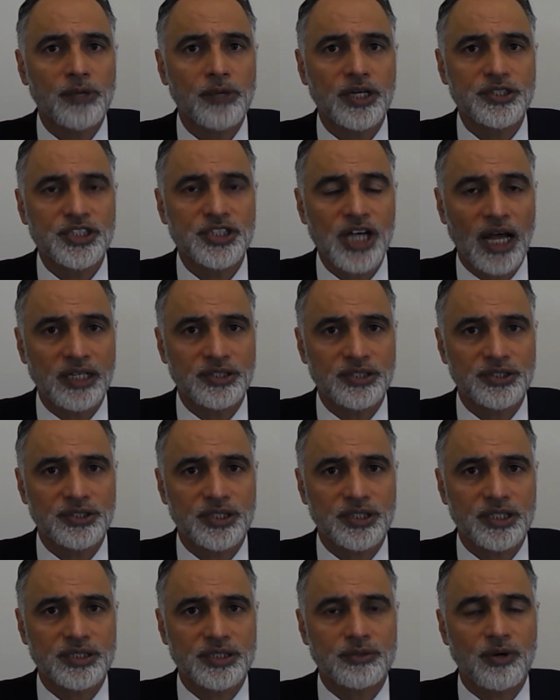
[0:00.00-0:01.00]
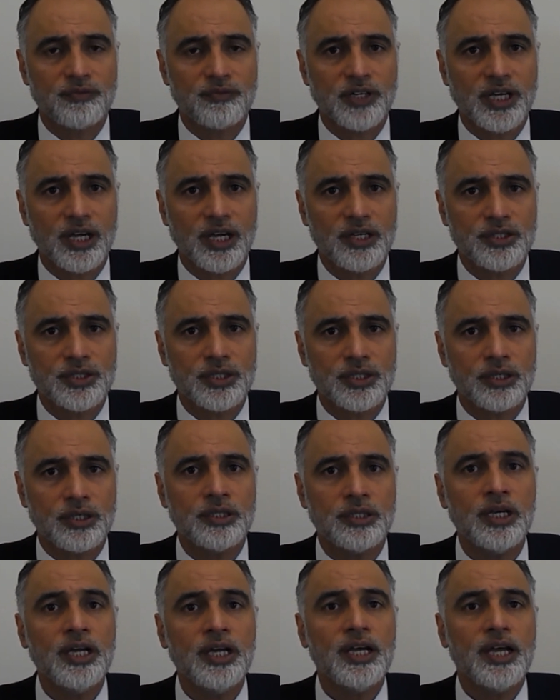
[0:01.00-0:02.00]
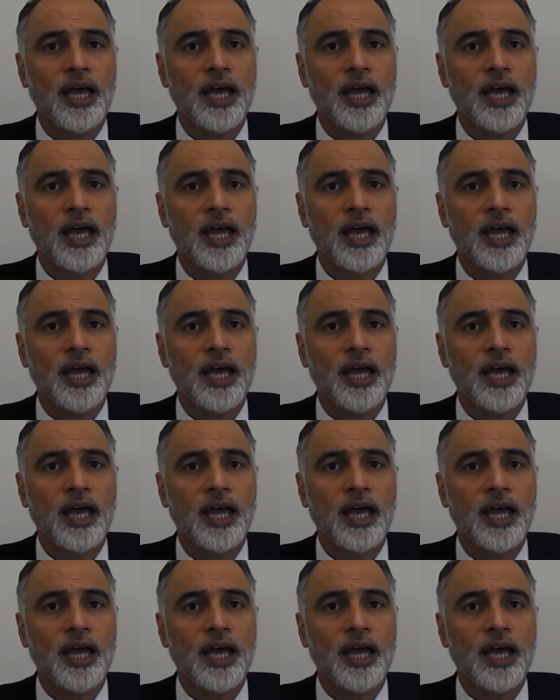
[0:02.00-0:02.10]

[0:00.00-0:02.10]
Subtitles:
challenge this revocation.